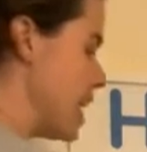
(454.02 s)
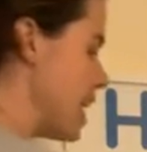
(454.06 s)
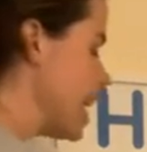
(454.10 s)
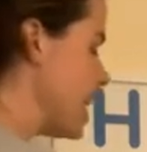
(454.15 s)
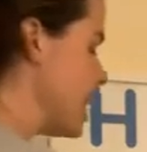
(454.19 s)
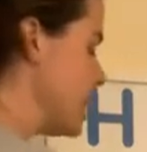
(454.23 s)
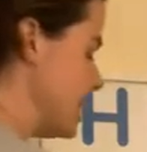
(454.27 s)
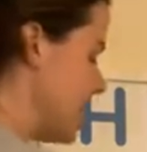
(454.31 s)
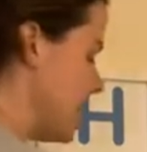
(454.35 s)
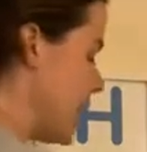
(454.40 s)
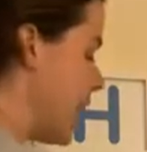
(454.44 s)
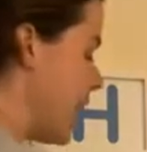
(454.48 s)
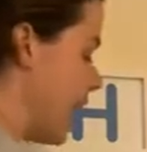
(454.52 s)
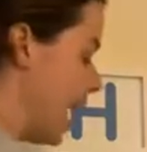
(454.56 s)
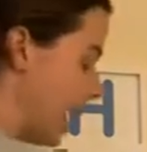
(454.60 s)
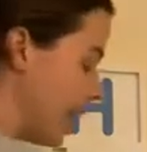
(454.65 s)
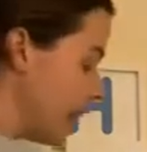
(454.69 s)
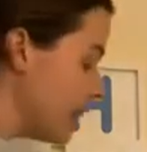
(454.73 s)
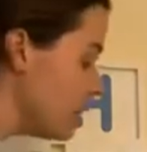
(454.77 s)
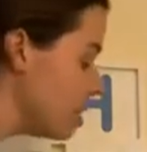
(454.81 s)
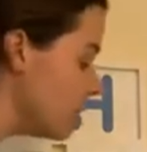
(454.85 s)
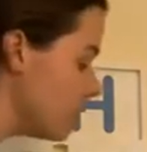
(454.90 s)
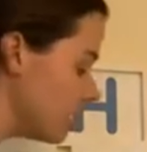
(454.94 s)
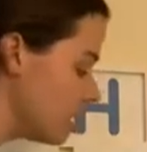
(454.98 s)
is
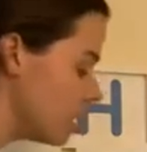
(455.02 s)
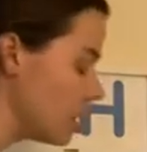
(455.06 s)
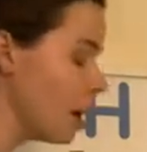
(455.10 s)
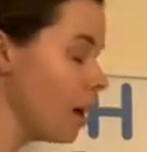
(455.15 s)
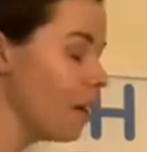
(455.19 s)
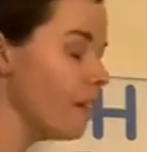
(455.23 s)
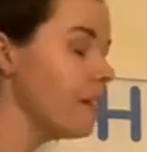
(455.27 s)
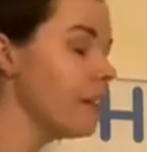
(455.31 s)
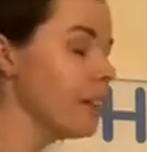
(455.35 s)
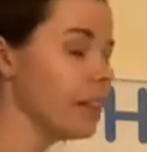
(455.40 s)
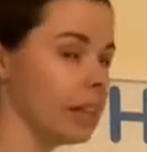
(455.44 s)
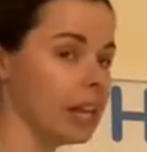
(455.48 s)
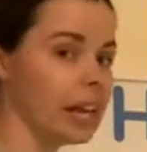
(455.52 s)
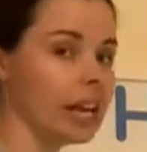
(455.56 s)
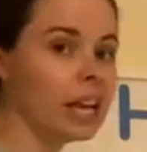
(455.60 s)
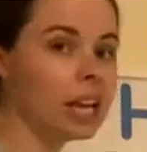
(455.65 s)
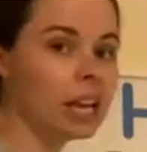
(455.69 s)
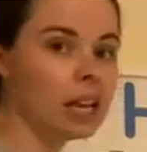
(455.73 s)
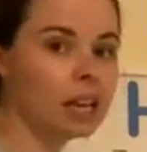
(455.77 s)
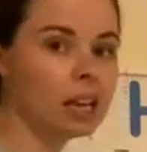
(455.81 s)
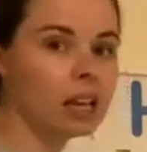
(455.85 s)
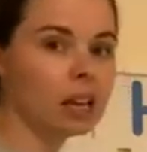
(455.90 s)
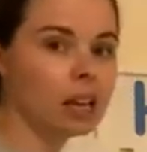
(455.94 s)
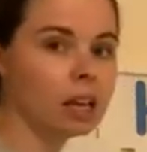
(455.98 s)
in
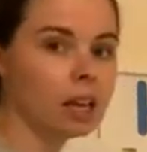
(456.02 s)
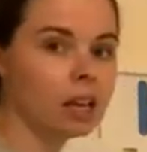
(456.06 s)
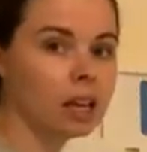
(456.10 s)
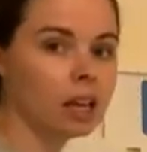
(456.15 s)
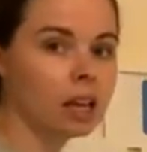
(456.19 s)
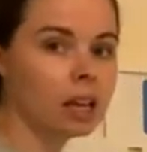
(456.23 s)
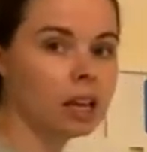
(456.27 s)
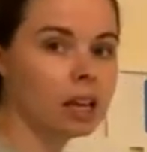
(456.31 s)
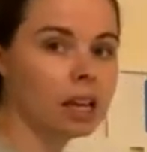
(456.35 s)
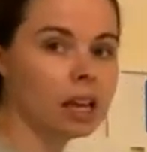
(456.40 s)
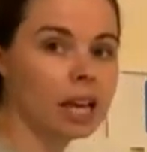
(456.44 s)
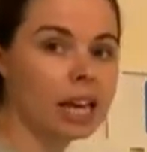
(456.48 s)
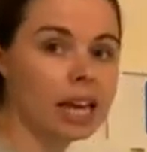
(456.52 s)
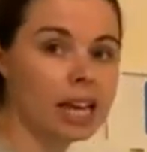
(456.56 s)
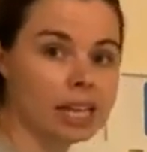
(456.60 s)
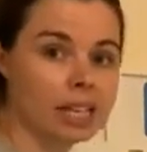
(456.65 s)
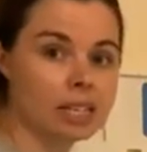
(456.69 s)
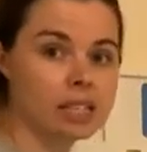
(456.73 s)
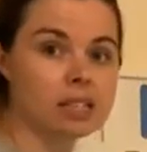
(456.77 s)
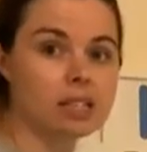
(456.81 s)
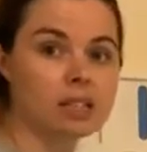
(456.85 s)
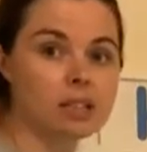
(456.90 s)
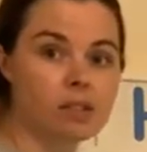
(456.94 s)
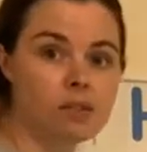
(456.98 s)
currently
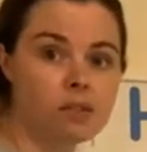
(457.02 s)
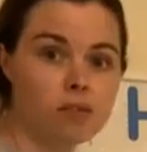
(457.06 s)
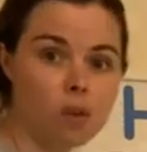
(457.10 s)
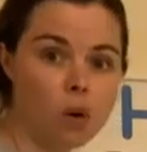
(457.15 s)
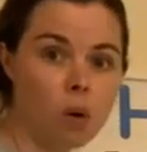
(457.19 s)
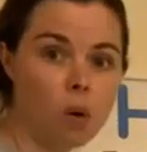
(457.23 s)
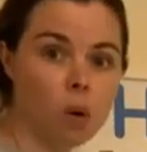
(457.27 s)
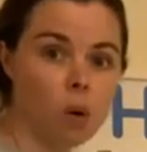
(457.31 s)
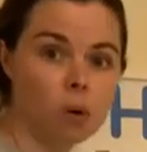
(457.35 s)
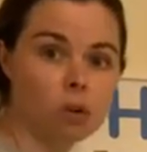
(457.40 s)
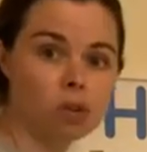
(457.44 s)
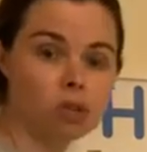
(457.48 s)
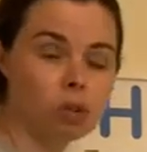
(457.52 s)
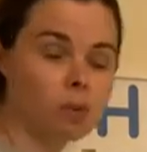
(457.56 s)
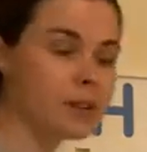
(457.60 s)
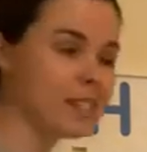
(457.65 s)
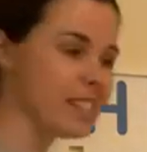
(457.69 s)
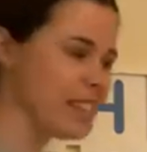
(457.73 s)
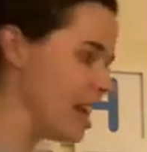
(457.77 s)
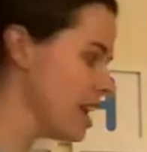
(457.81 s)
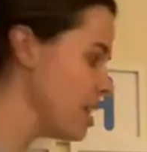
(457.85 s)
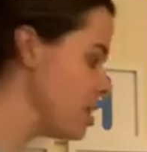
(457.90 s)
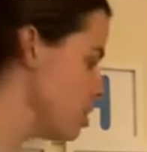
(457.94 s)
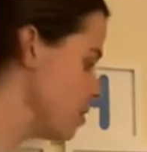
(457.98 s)
is 4, so it's
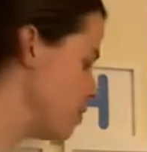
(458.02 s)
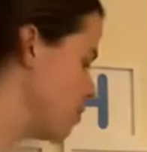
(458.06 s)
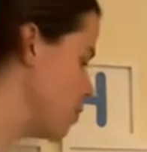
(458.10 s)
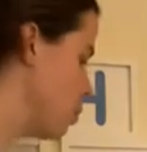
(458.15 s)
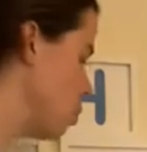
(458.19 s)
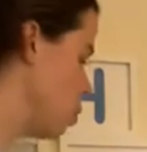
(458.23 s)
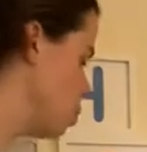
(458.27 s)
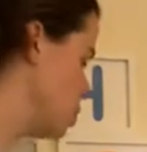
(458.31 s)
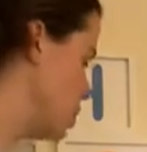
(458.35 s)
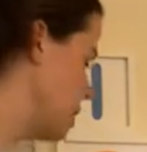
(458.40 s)
in the 4